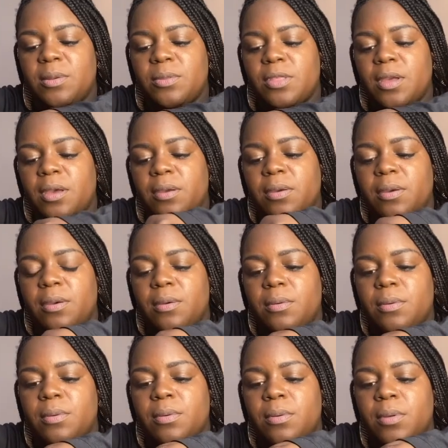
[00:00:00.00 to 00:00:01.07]
taco.
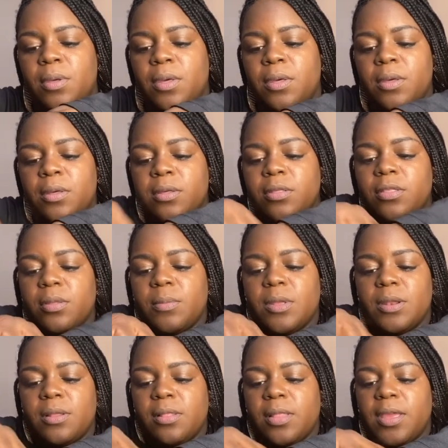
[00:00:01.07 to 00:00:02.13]
So I'm
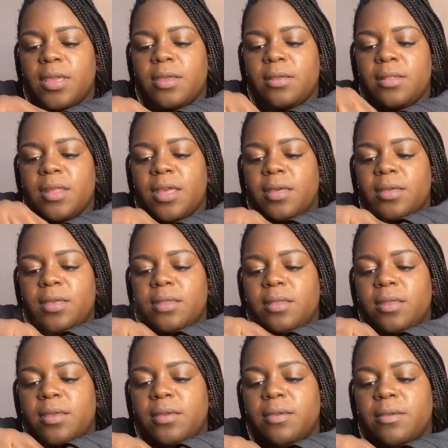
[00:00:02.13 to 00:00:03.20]
gonna layer that in
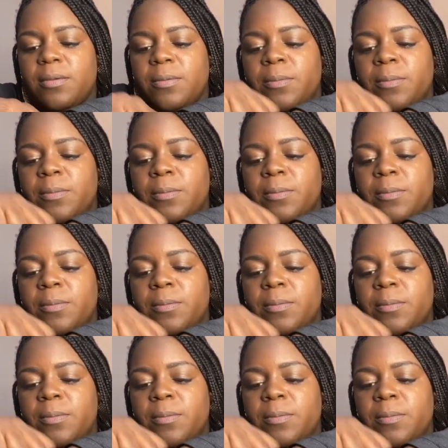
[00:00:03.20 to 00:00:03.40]
there.